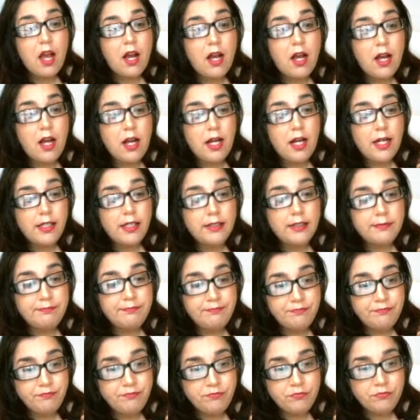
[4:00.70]

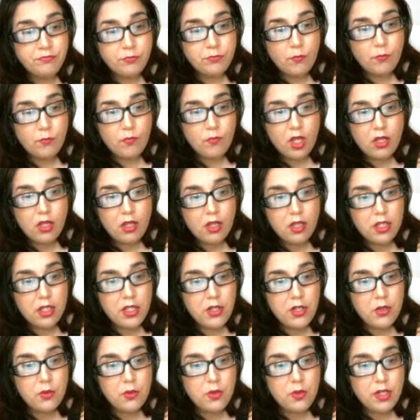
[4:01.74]
Um,
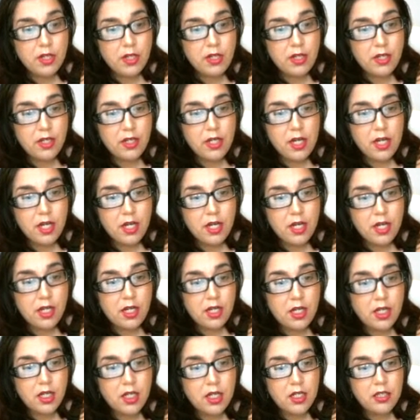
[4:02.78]
you can
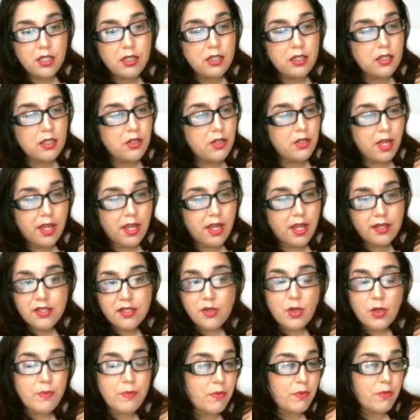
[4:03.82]
uh, have
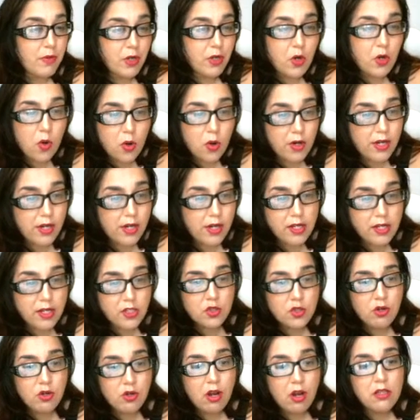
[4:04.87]
scripted
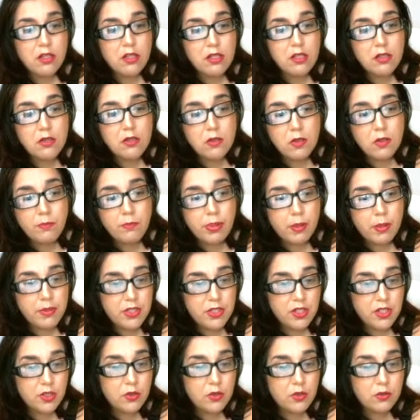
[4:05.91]
recordings, draw in Zoom,
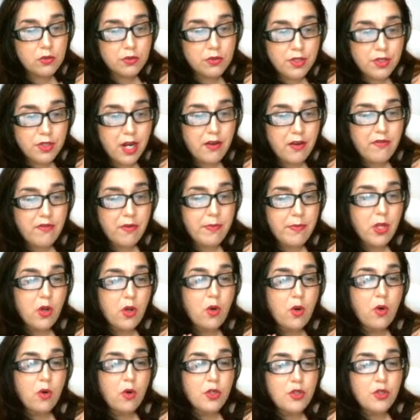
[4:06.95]
publish to Google Drive,
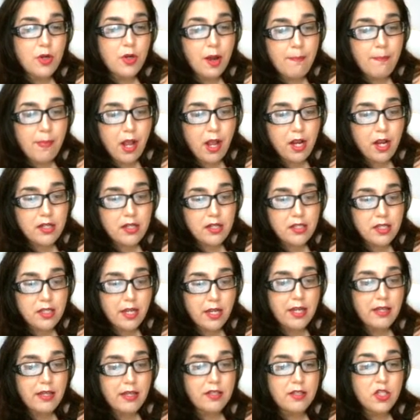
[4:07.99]
Vimeo, or Dropbox,
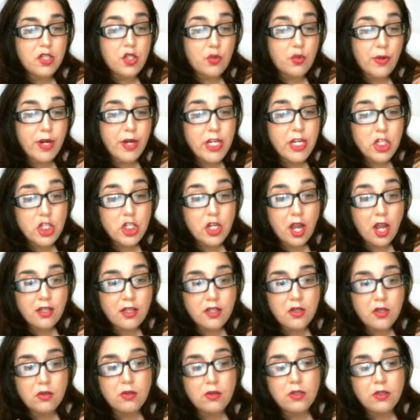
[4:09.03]
and the
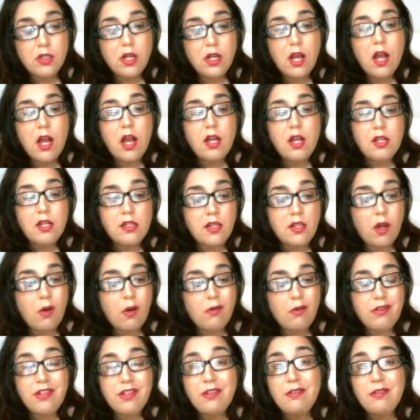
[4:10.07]
screenshot tool.
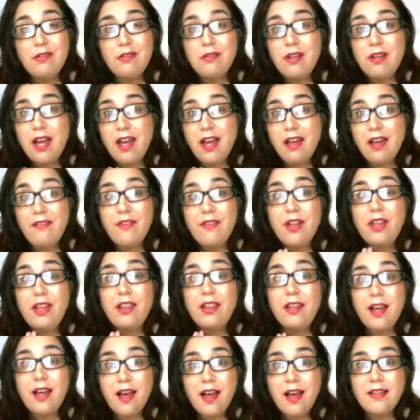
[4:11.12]
So you have a
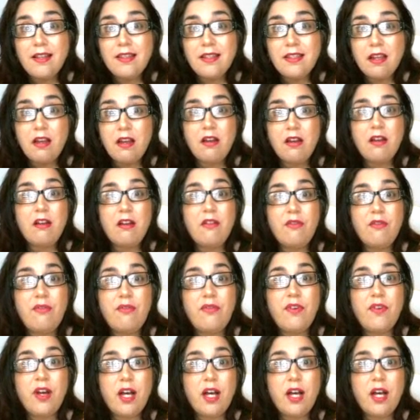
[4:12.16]
lot
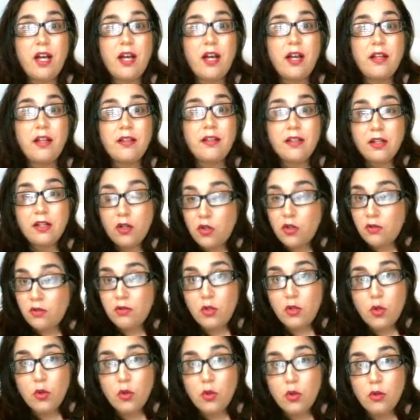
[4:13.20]
of uh,
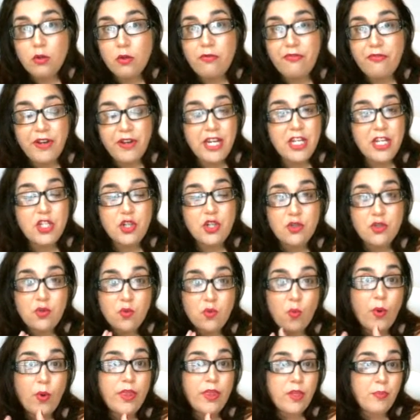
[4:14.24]
cool
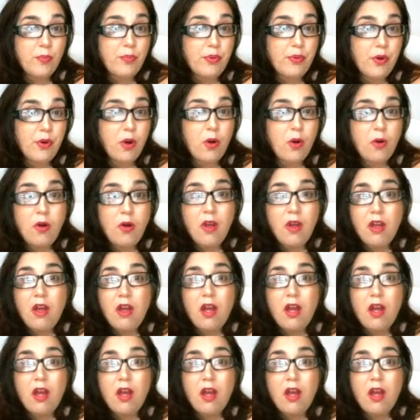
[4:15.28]
features with the pro